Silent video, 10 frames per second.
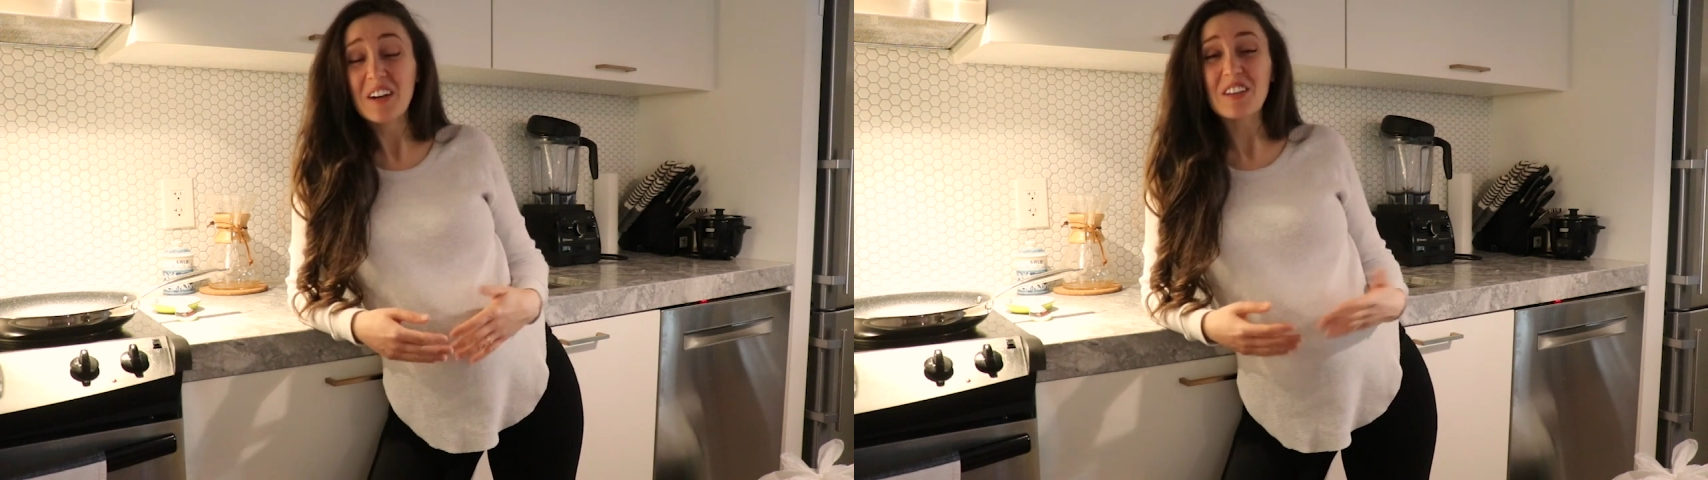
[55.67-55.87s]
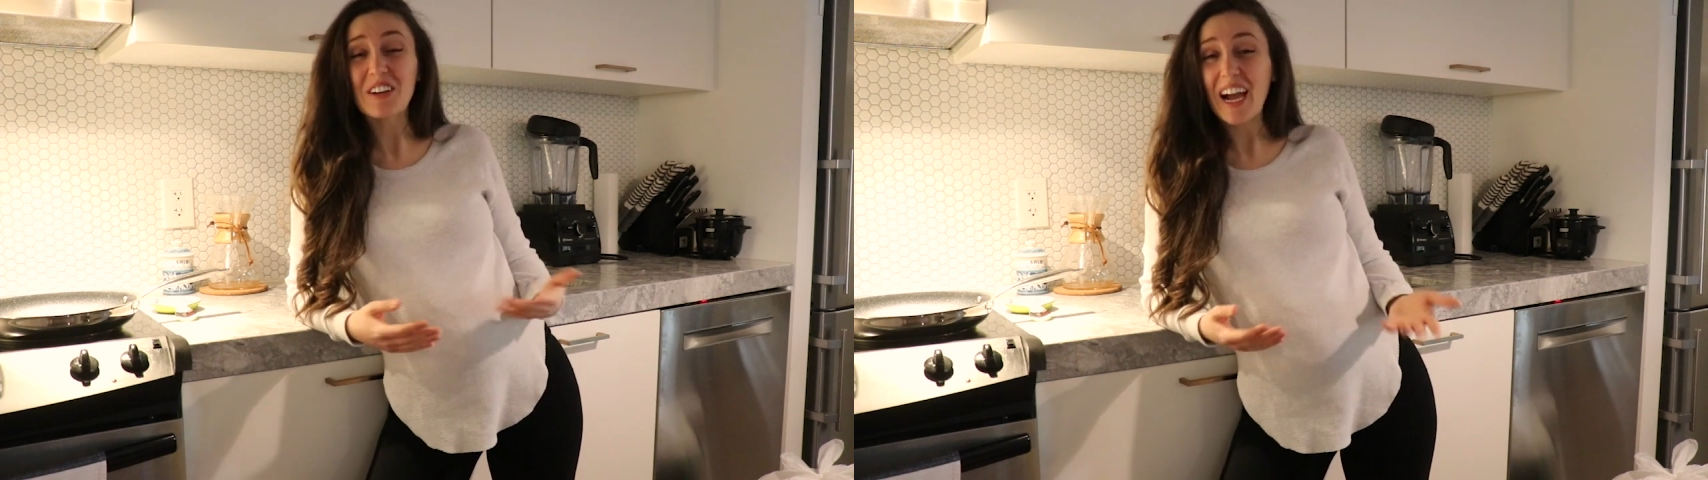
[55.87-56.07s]

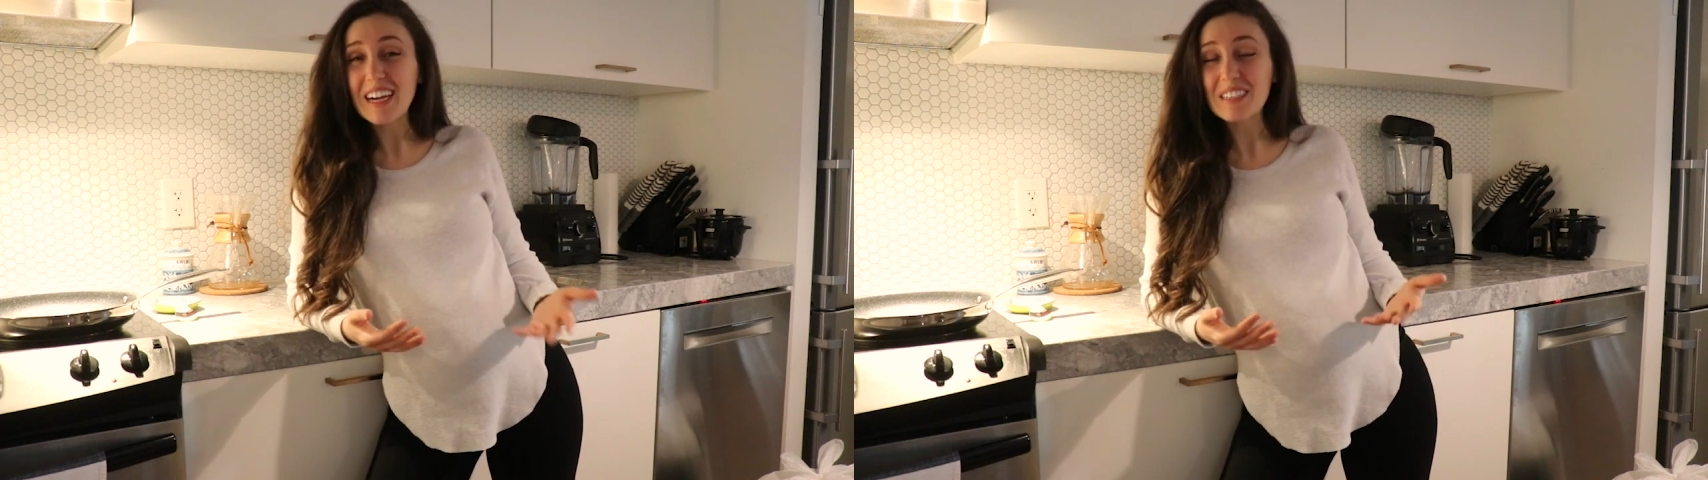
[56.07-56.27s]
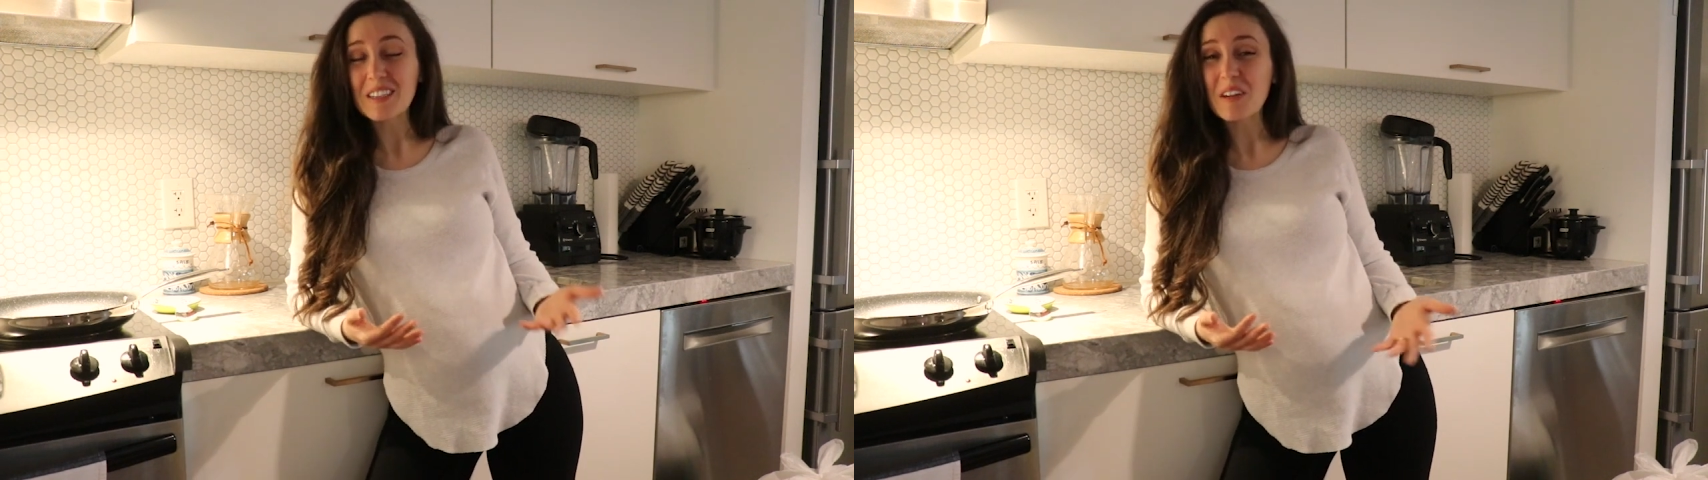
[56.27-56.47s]
They're
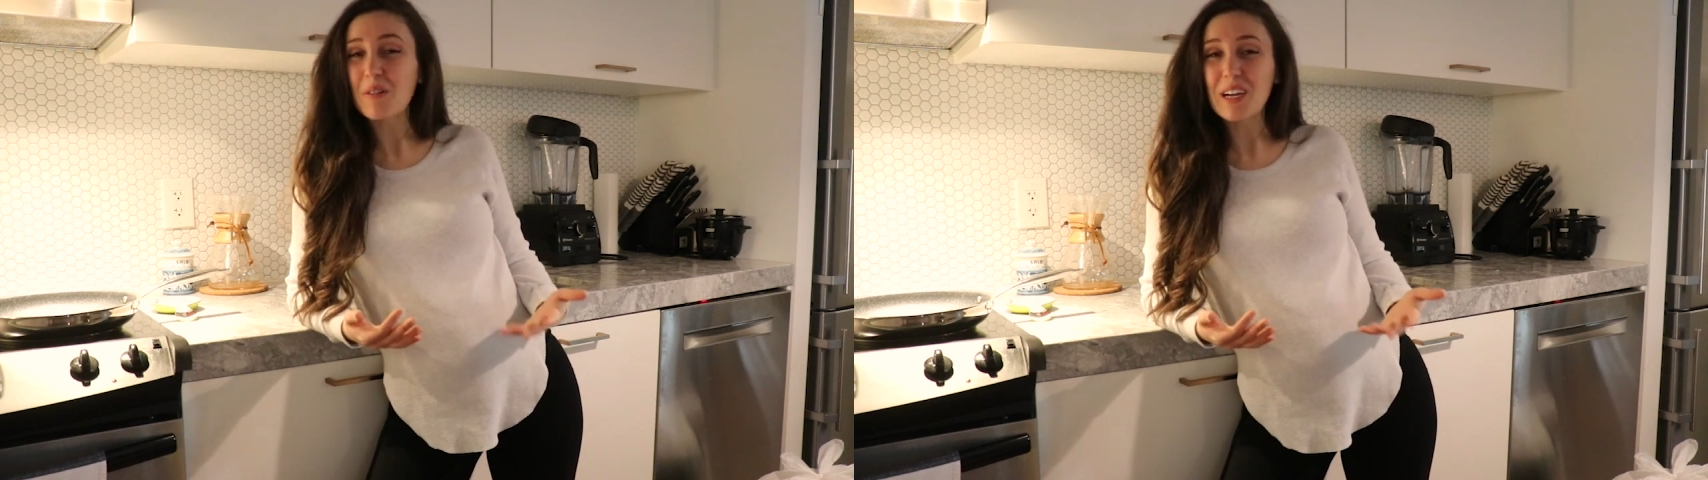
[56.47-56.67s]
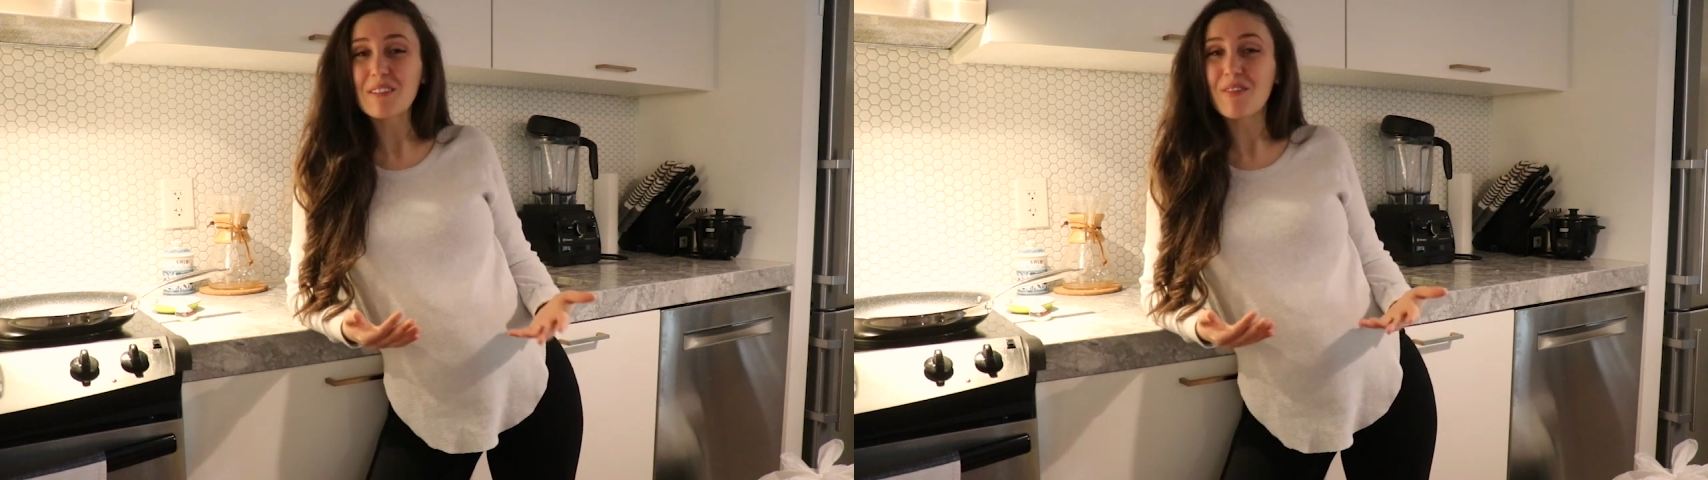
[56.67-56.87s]
actually quite